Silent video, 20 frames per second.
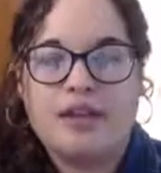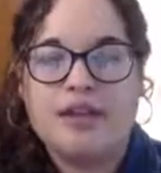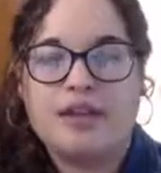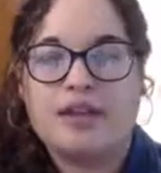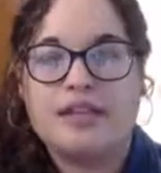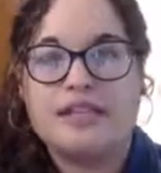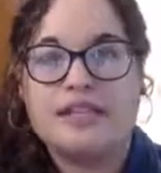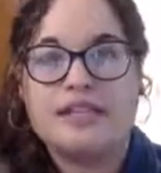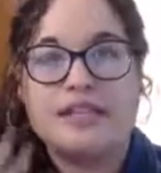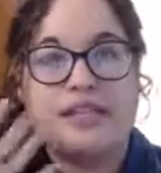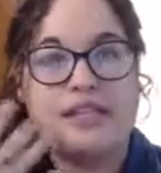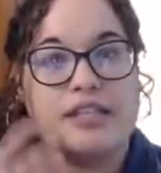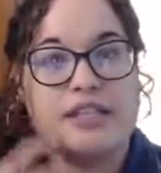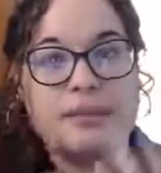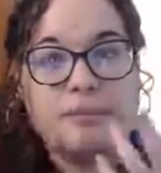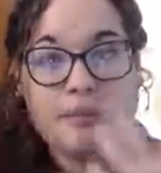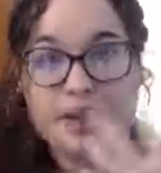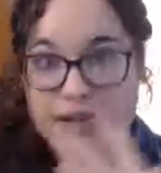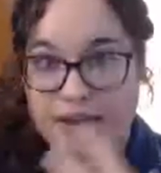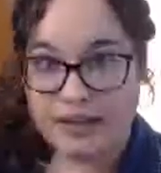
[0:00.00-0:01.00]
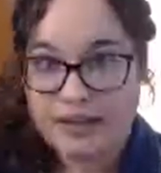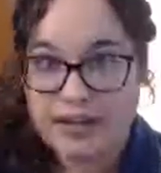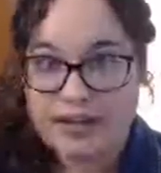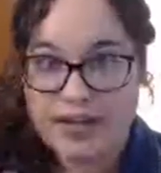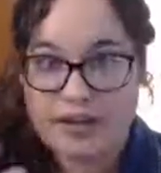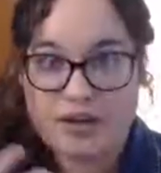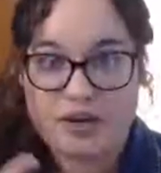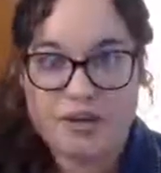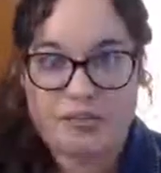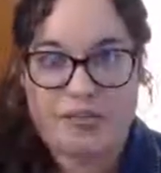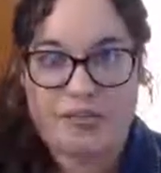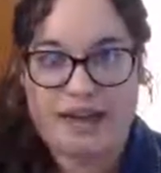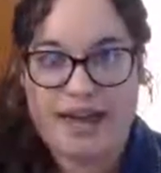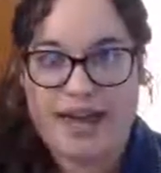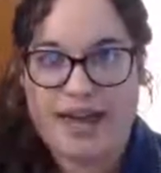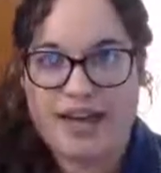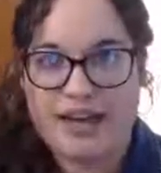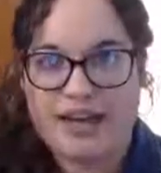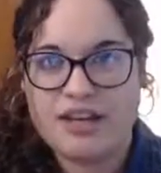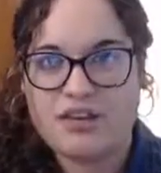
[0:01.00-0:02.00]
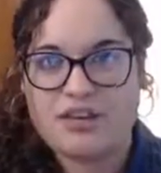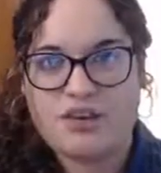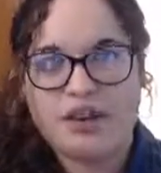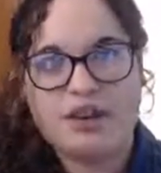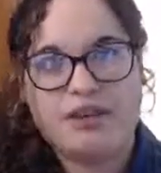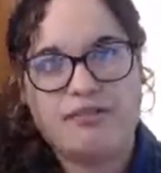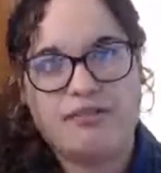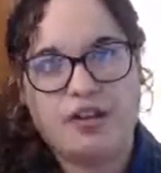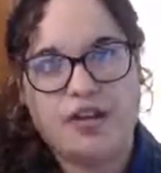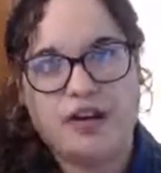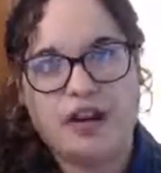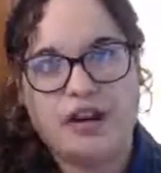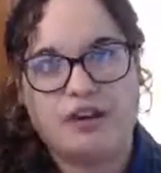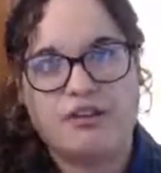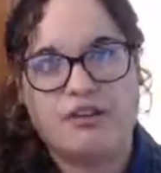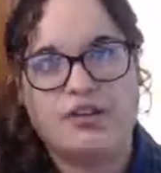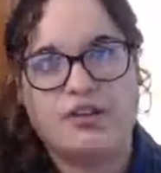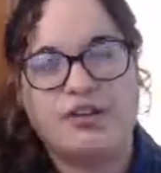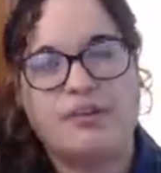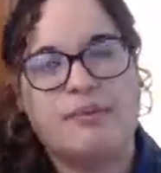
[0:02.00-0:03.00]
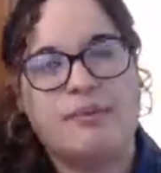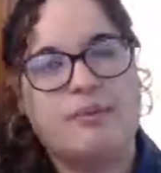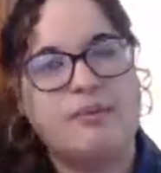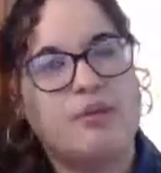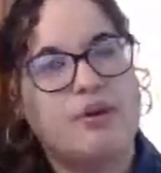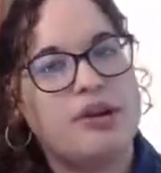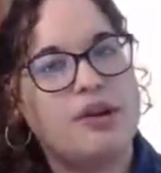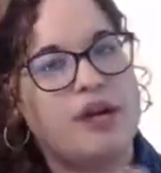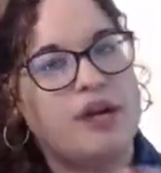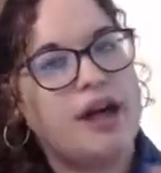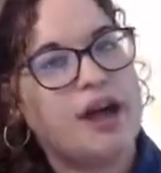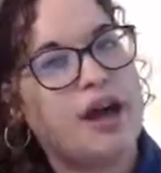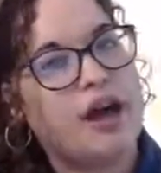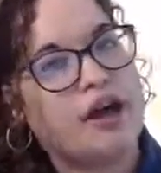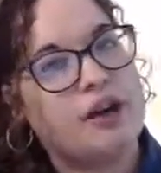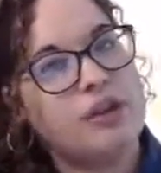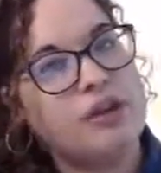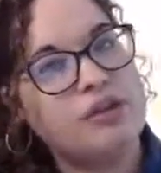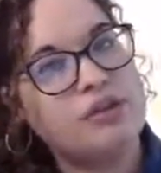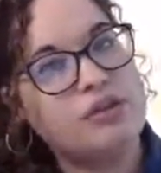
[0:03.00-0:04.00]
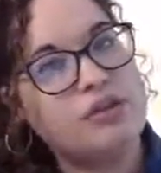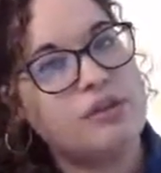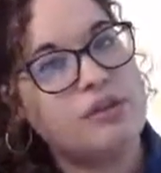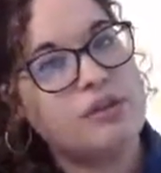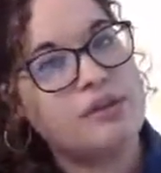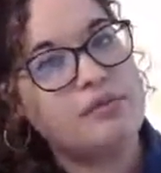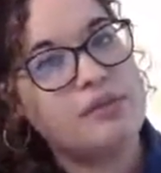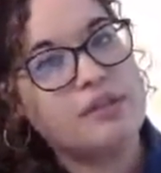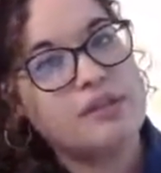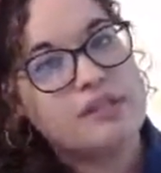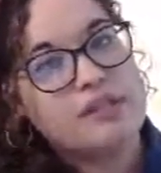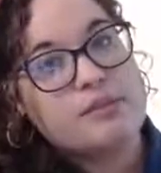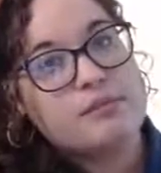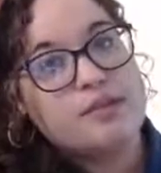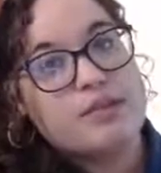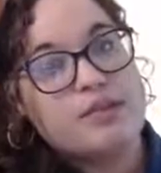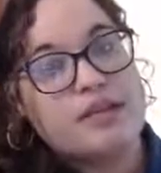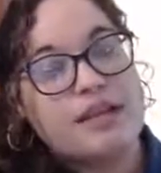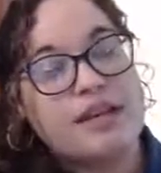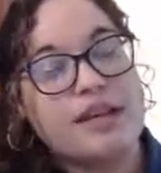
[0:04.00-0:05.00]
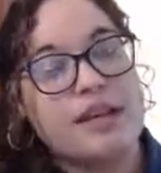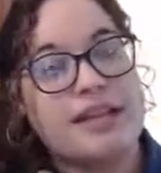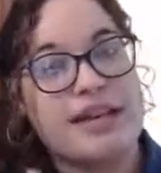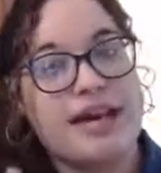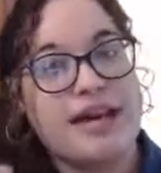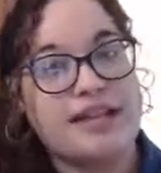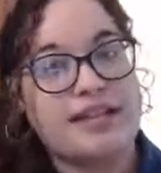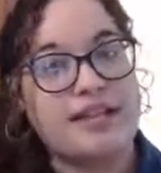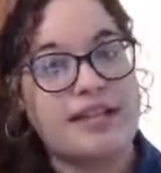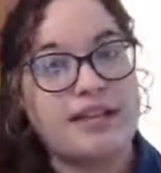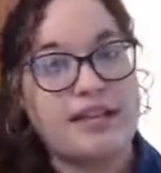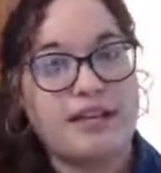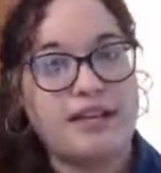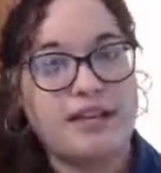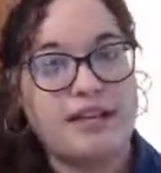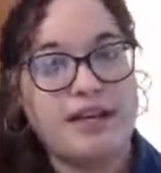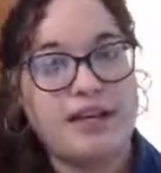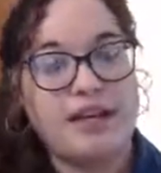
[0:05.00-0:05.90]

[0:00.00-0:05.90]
listen to the melody that you're playing, and try to figure out, should it be more legato? Should it be smooth and connected?